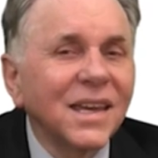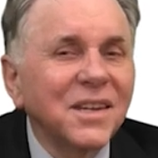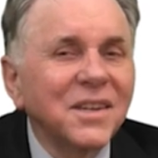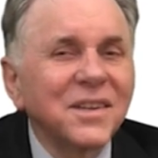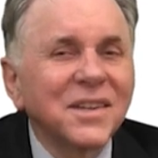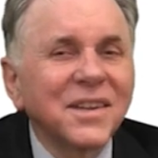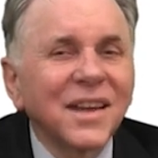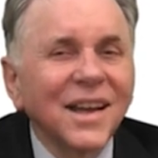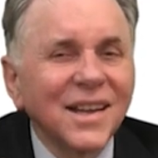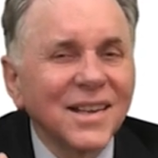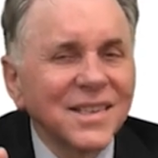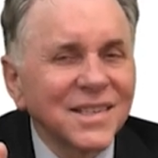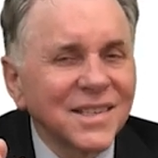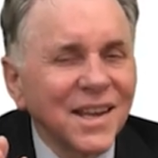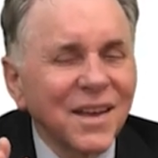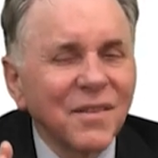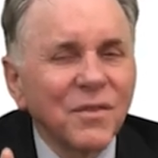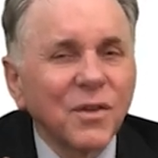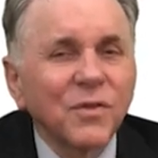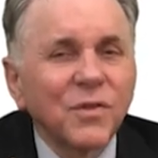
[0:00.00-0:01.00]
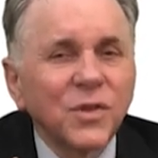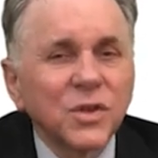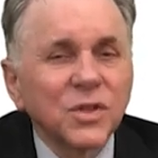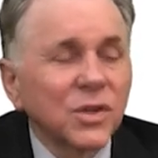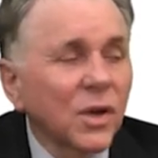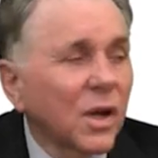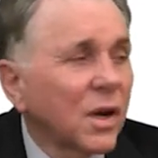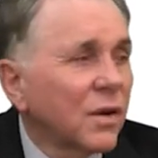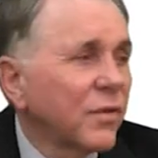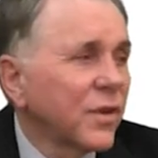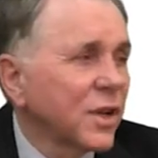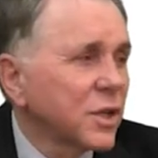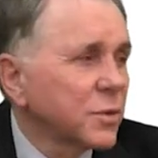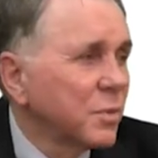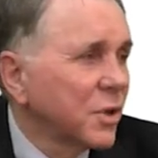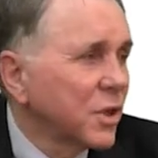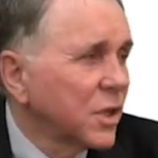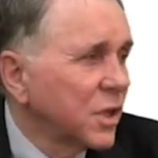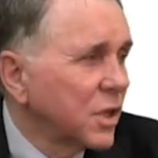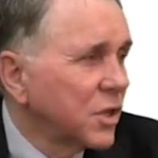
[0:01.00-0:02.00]
it does have a few side effects,
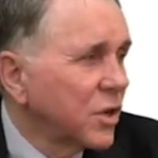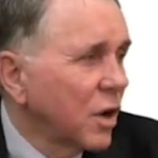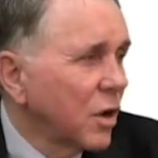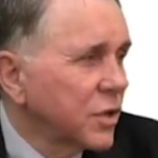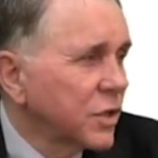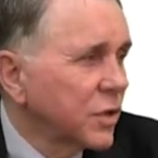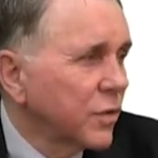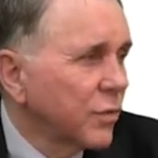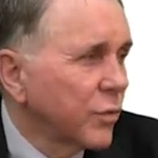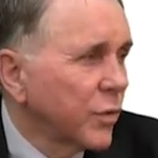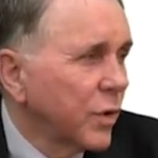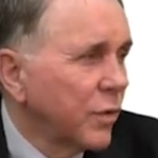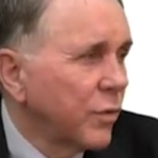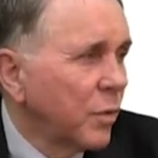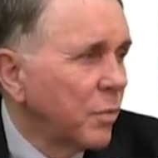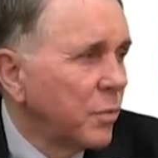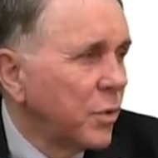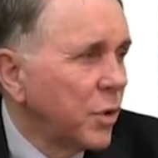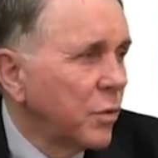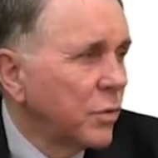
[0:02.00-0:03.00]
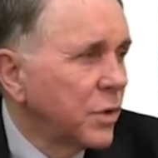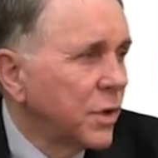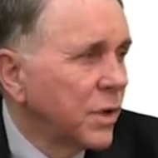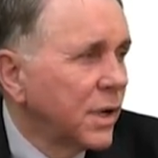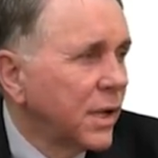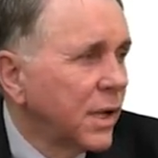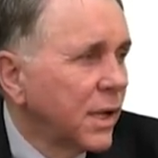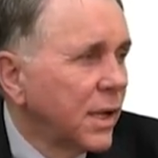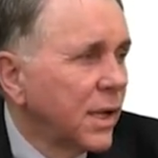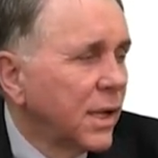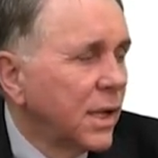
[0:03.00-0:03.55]
but the dose of rifabutin